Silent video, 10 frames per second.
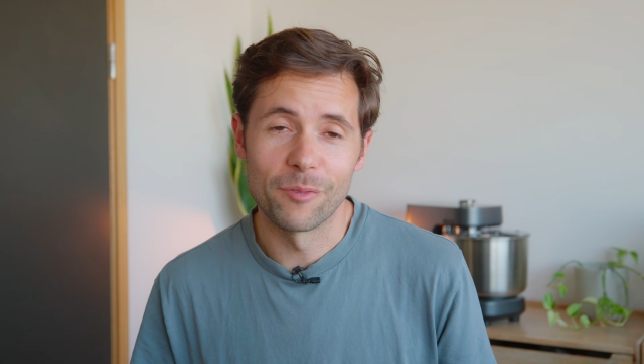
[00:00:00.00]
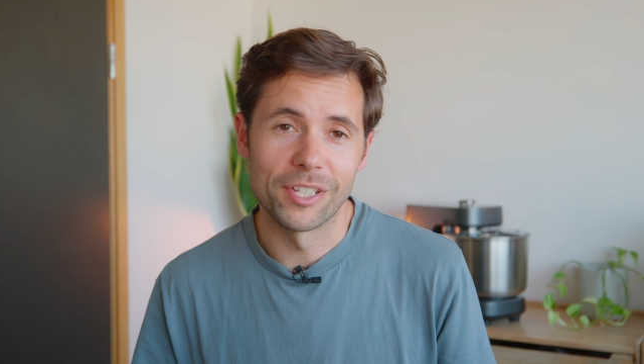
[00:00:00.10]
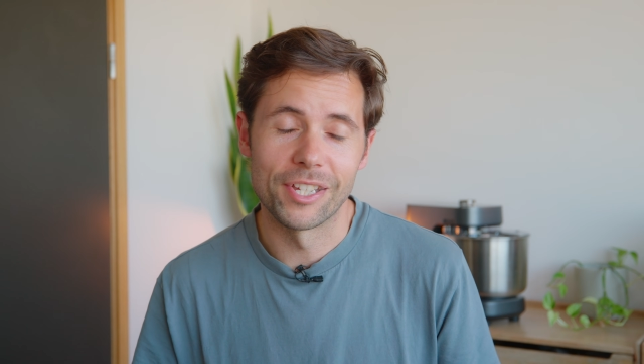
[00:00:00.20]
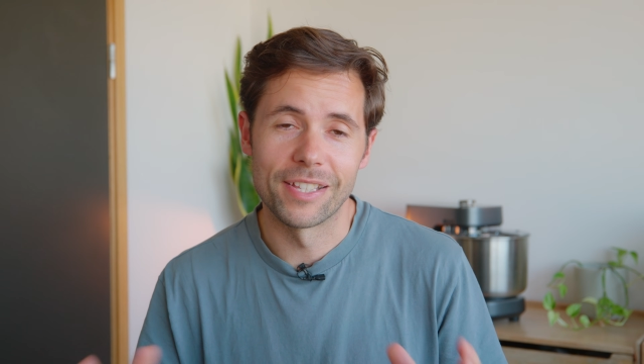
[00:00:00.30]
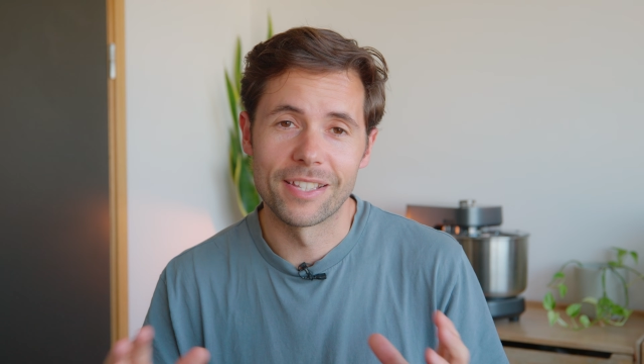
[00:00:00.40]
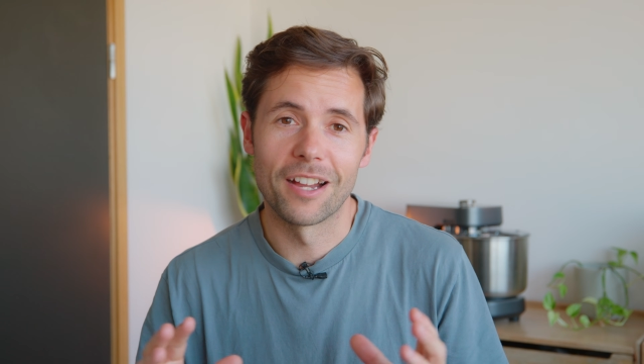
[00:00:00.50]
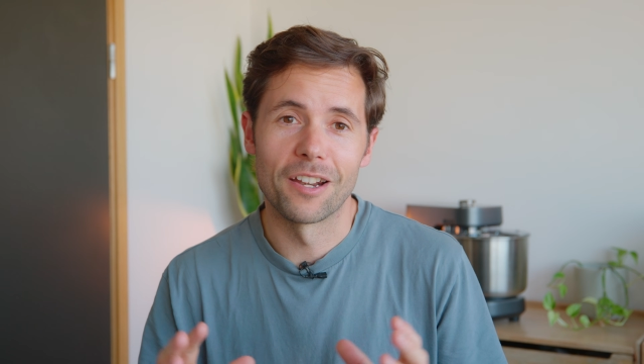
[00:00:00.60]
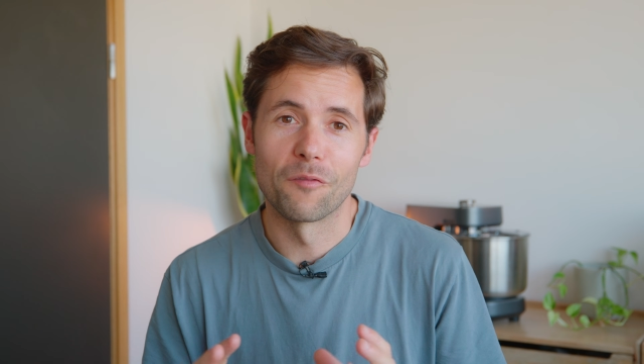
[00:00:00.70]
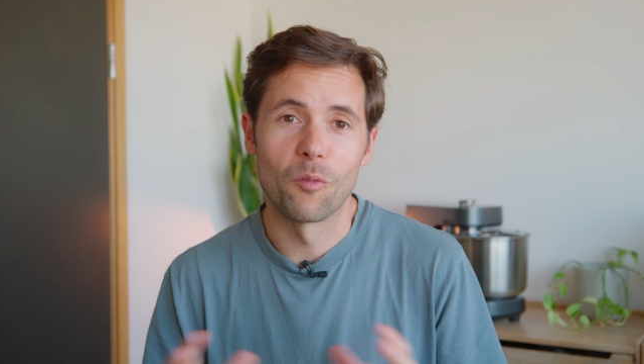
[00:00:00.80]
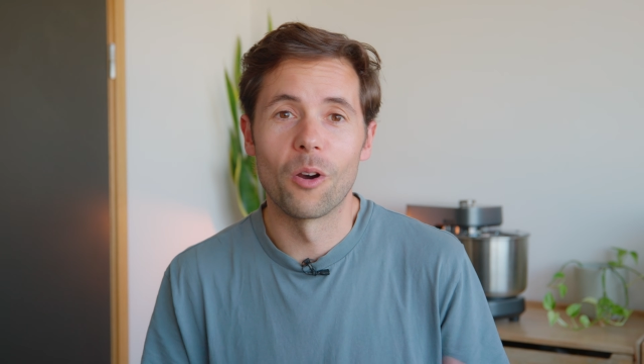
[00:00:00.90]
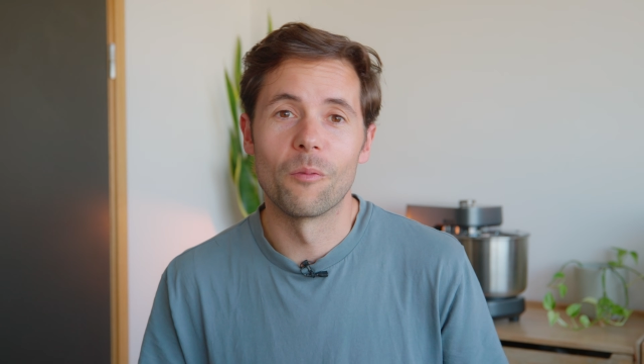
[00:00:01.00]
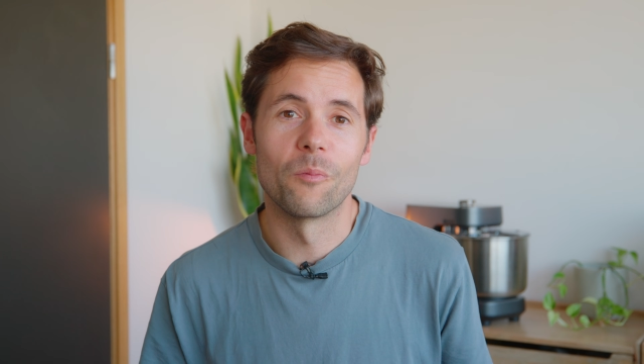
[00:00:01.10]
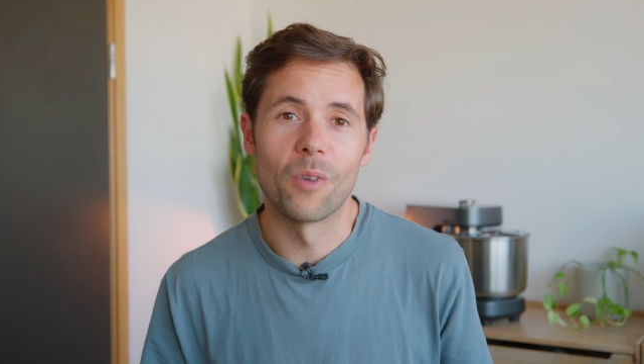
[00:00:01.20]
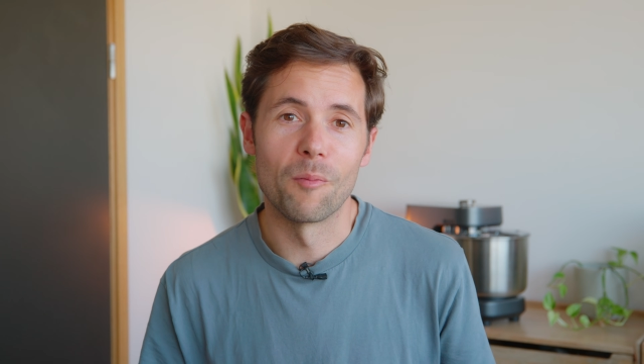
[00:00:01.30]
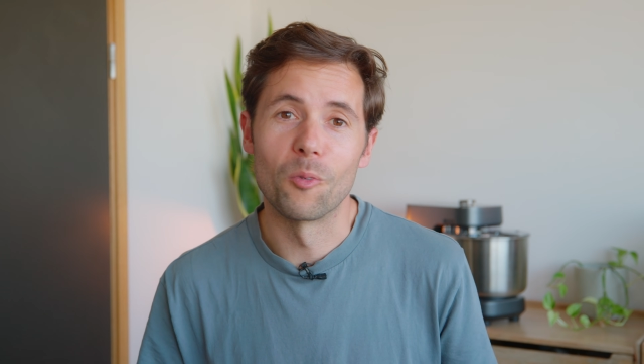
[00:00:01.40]
which is kind of what
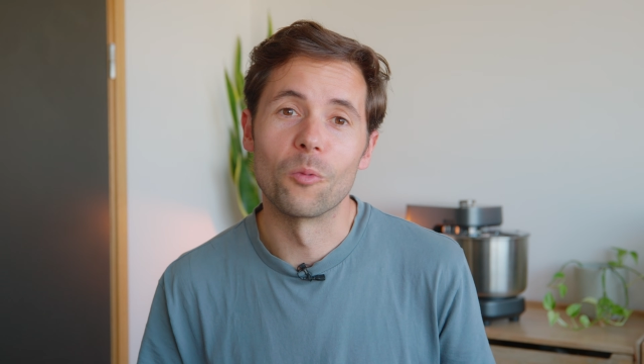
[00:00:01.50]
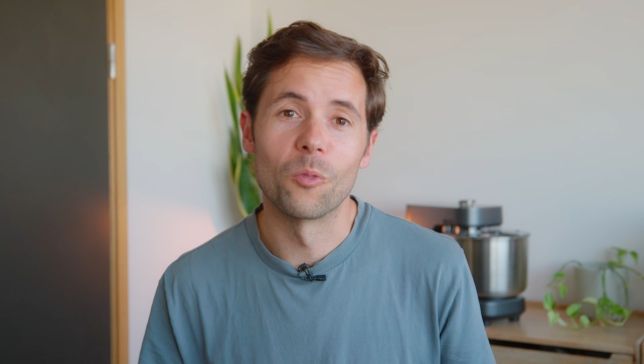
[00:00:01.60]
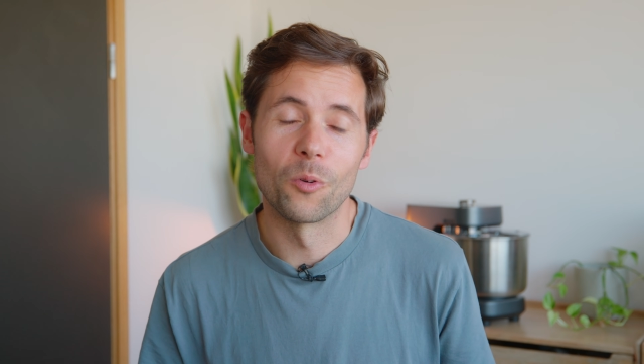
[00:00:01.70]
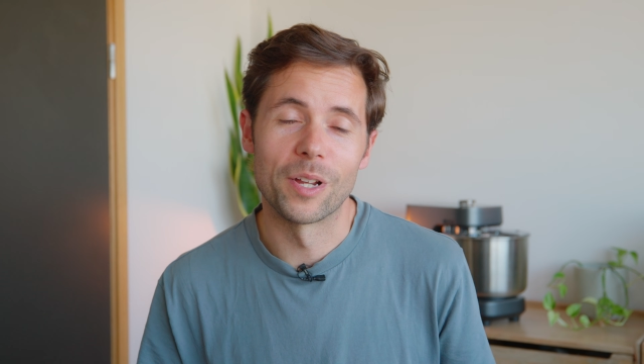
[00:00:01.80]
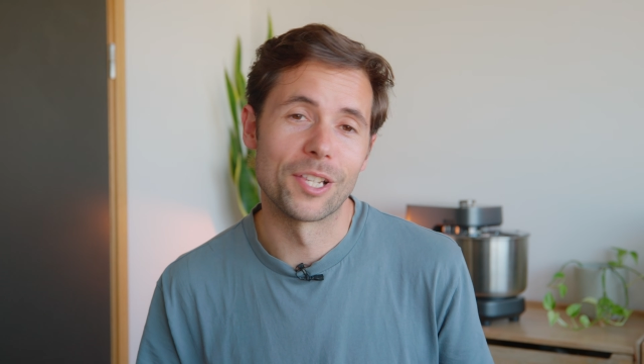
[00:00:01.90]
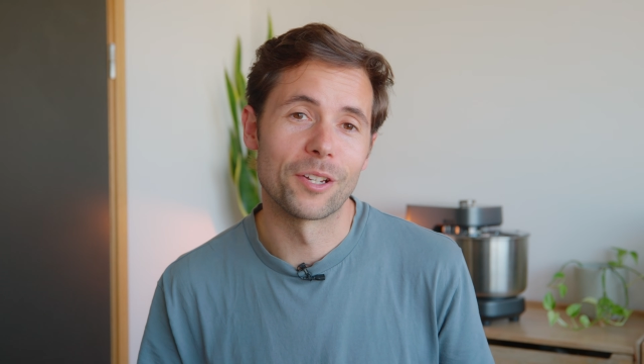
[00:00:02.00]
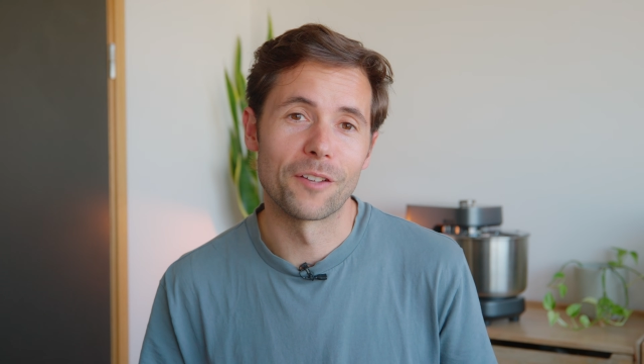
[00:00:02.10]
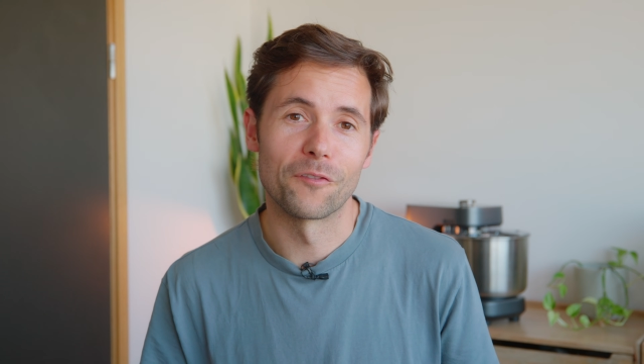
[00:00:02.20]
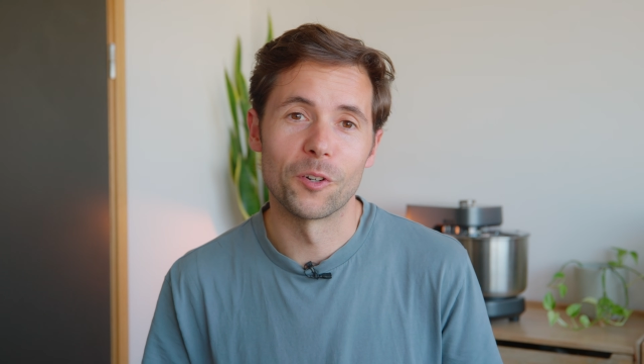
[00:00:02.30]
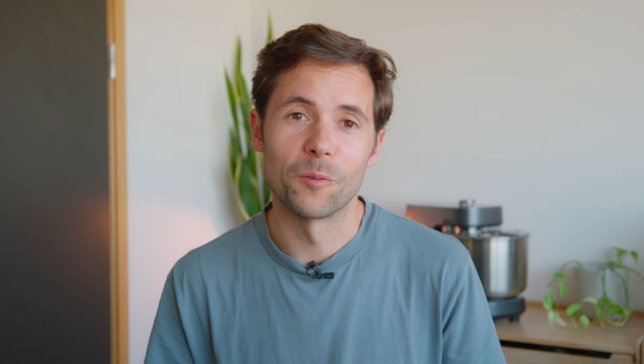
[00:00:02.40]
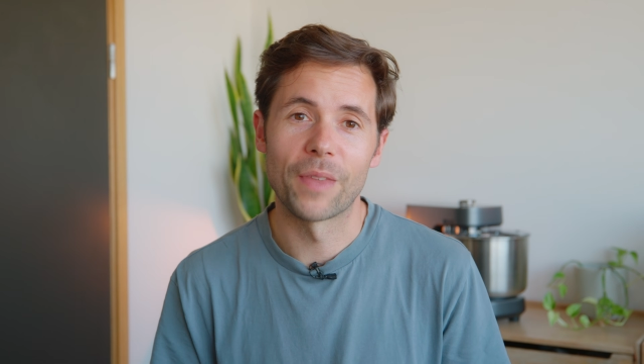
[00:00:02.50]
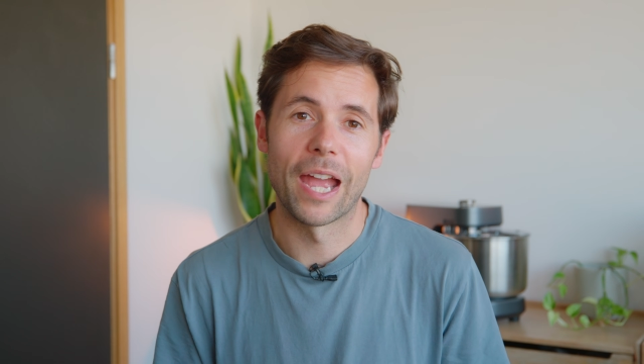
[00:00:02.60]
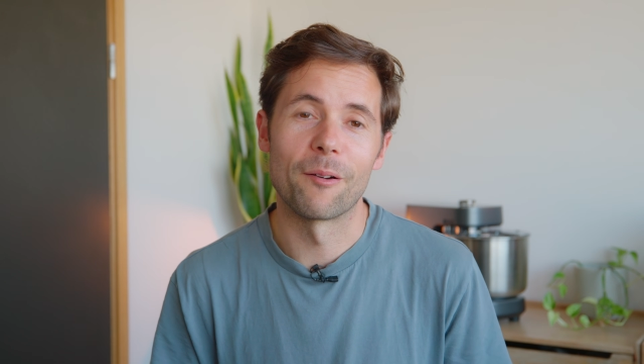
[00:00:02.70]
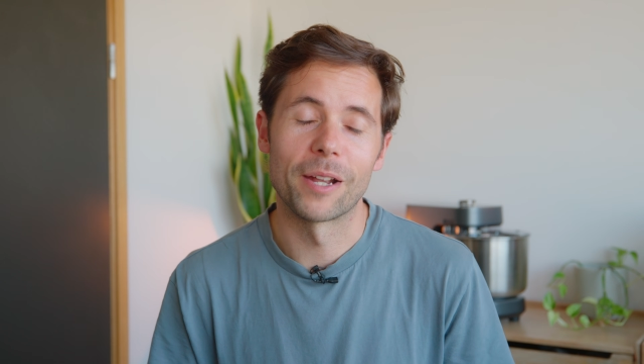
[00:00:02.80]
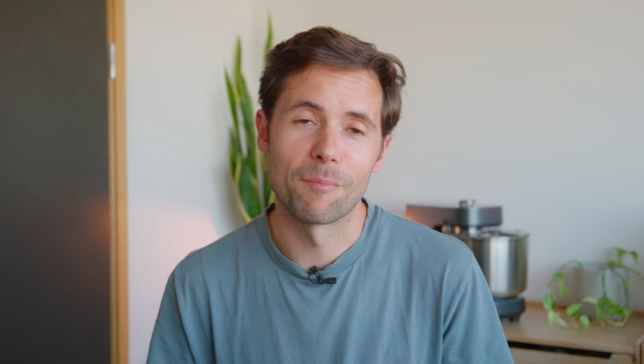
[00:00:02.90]
I'm always looking for,
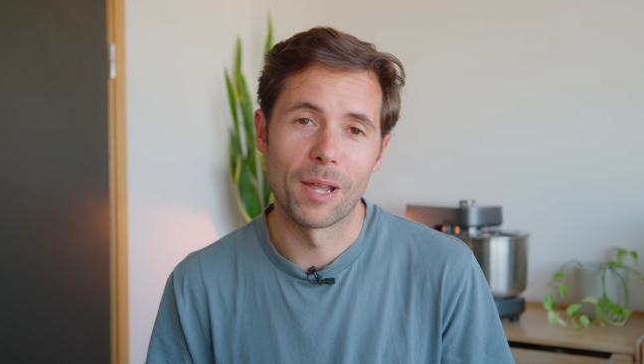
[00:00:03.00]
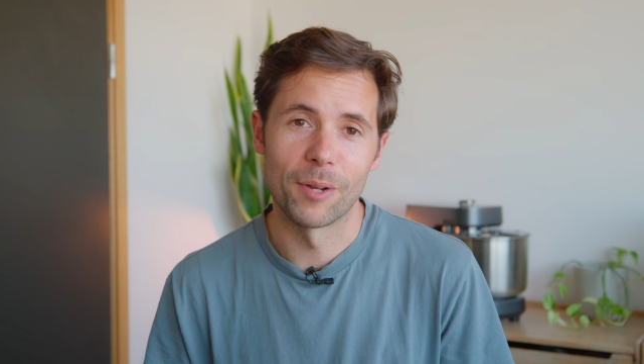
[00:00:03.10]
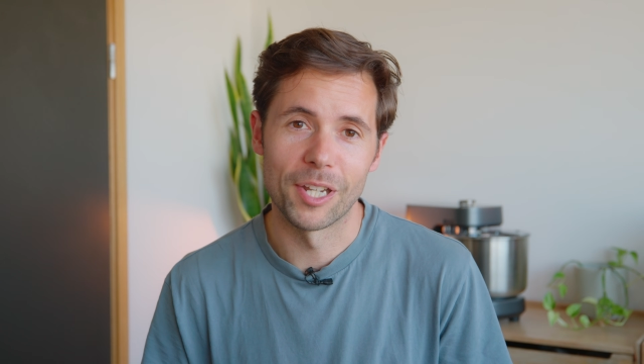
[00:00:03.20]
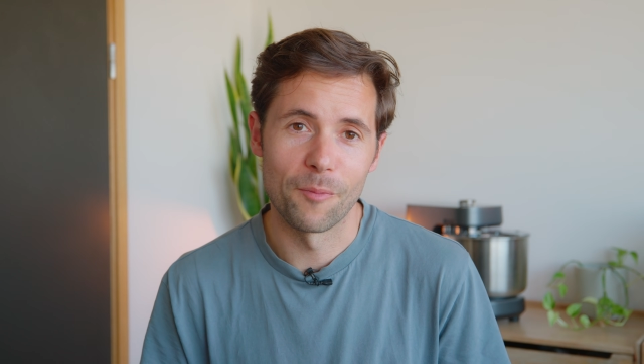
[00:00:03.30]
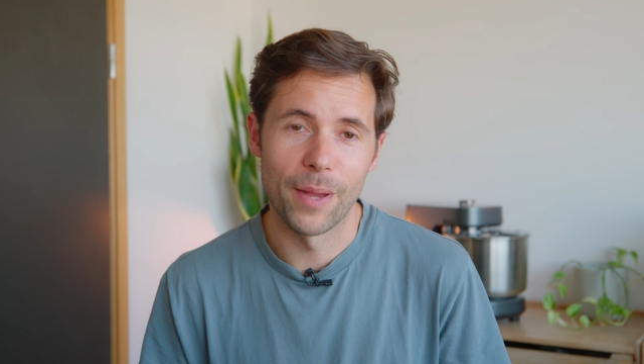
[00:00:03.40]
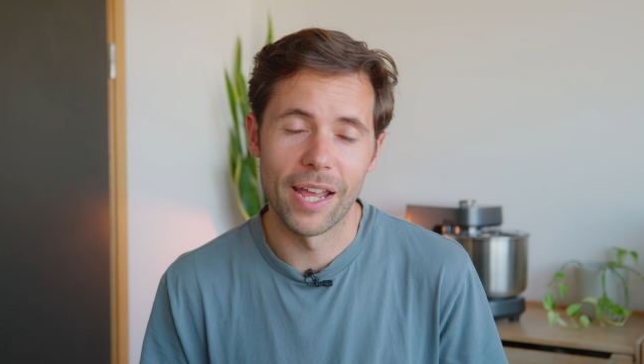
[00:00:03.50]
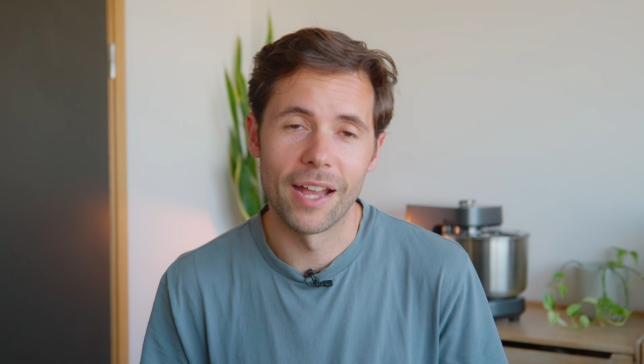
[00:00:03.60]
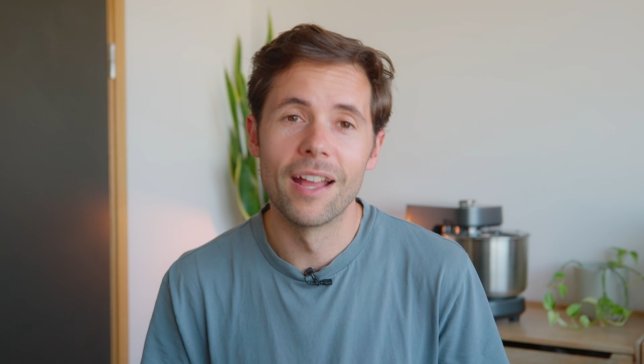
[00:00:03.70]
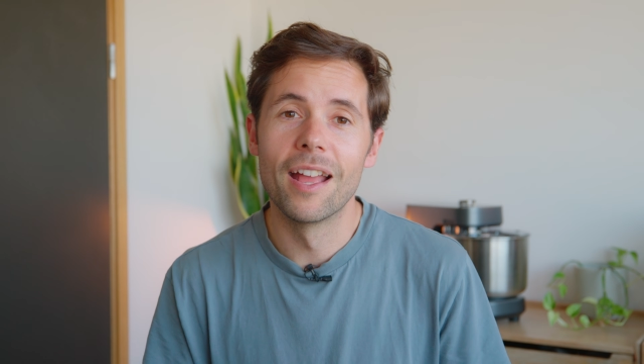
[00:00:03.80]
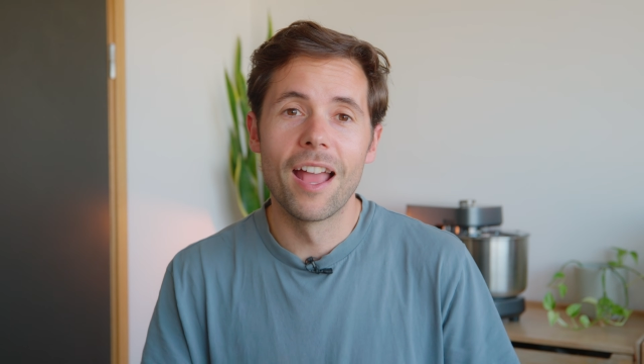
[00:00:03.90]
how I can make my dough better.